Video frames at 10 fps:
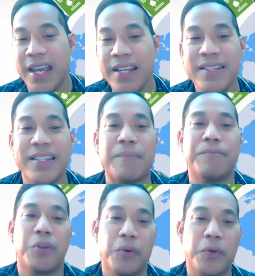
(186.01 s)
In
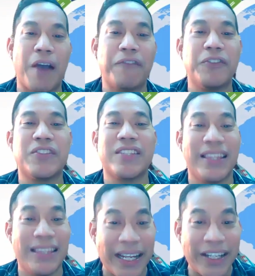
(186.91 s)
step 2, you have to
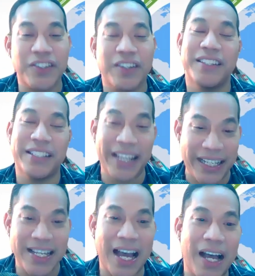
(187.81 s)
select the
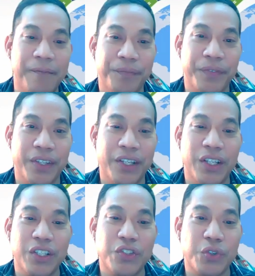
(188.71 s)
data.
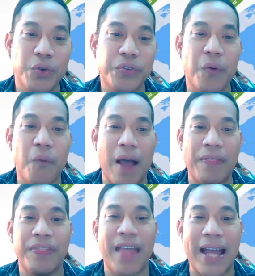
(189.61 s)
Choose the
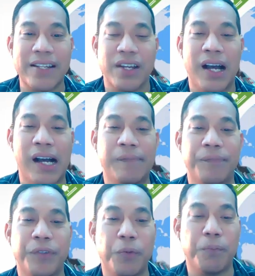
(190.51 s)
one that
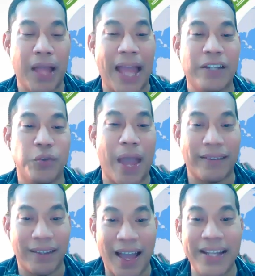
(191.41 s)
you plan to
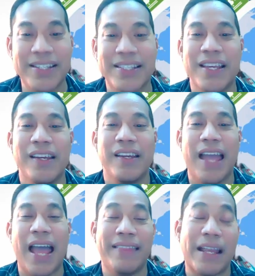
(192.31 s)
analyze,
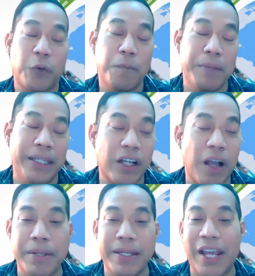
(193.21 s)
and that could be the
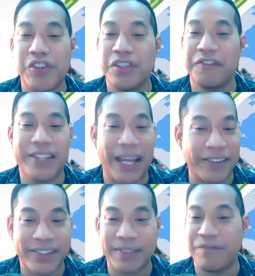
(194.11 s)
combination of
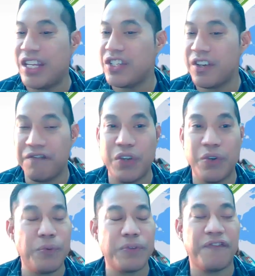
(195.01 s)
text,
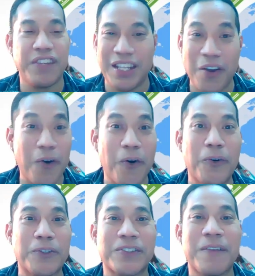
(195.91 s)
interviews,
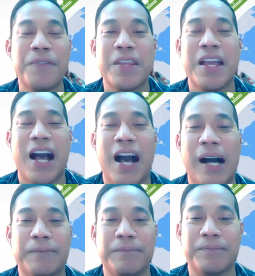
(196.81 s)
videos,
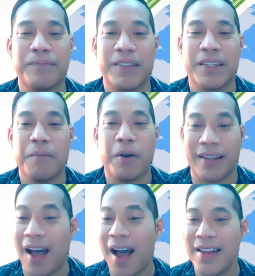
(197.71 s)

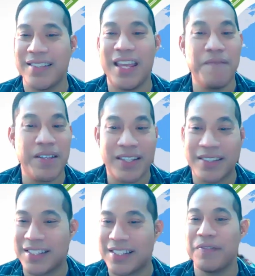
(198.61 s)
podcasts,
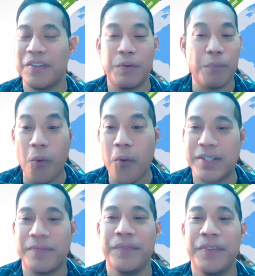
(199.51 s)
images,
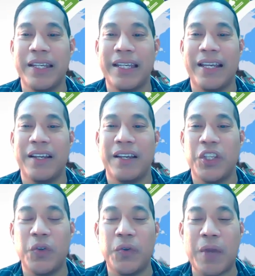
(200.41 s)
report.
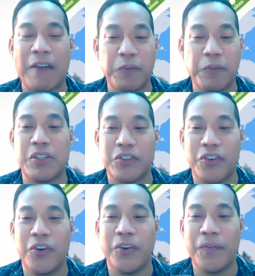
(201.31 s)
You have to be
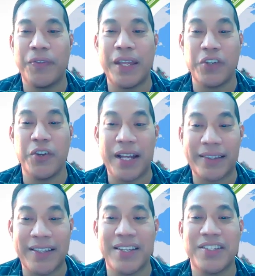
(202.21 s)
sure that your
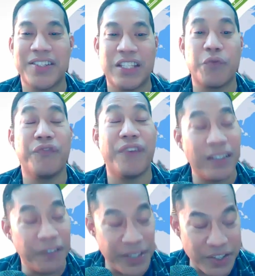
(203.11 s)
data set is
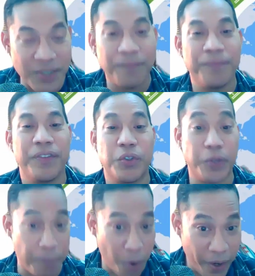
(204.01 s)
relevant
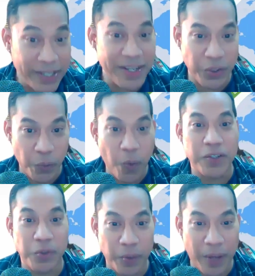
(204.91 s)
to the point that you
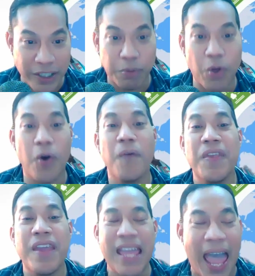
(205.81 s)
want to explore.
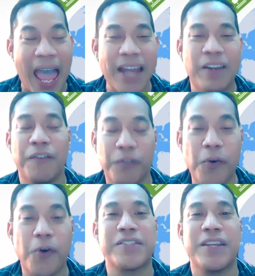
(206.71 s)
And of
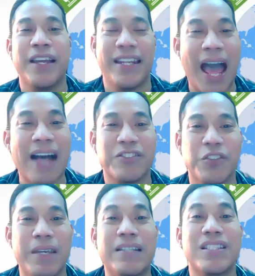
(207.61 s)
course, it has
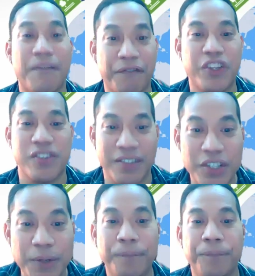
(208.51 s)
to be
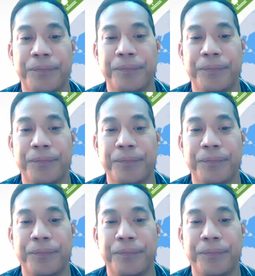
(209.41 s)
sufficient.